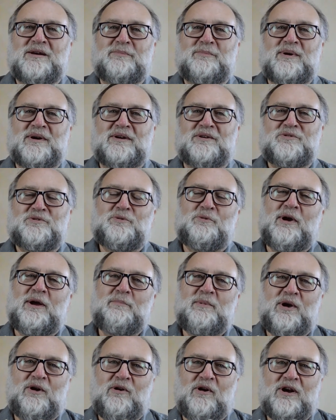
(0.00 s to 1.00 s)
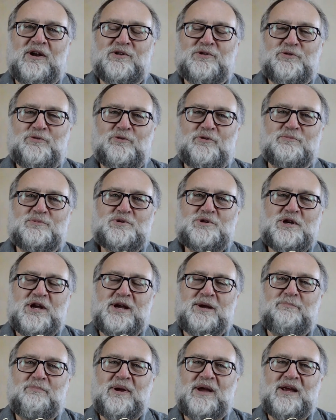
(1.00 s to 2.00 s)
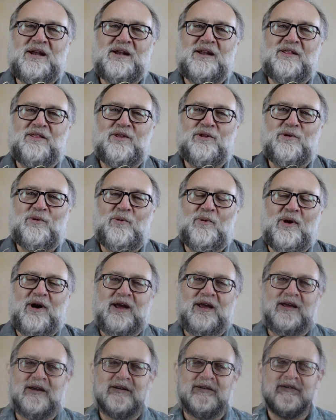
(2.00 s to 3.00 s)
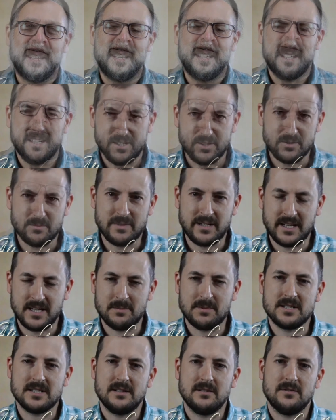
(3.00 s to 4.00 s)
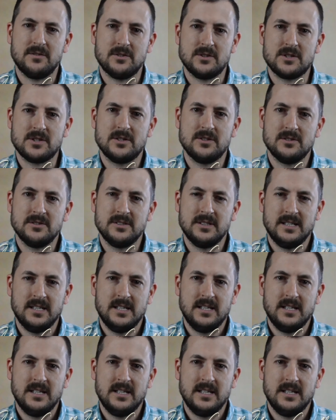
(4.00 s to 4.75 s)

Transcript: I'm a ceramic artist from Champaign, Illinois. Hello, my name is Alfonso.